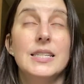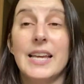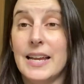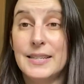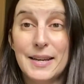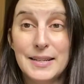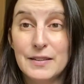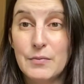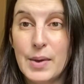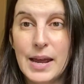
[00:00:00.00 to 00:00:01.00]
10 days
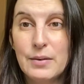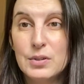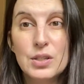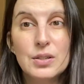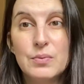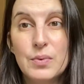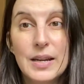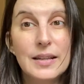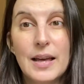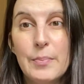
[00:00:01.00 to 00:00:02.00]
of May. I was just
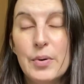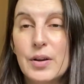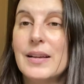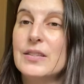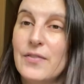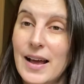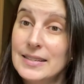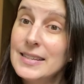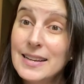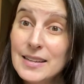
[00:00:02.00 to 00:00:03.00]
reading that book as
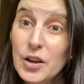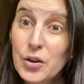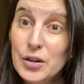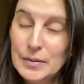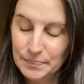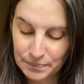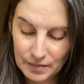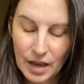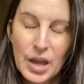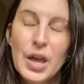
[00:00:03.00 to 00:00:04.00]
fast as I could.
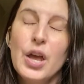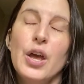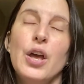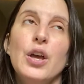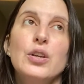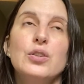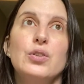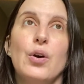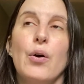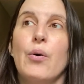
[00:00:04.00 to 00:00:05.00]

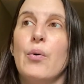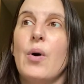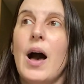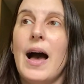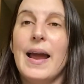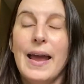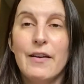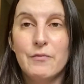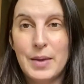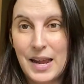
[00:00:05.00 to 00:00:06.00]
So I
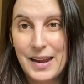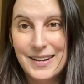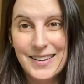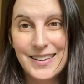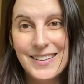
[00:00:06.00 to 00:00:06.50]
have made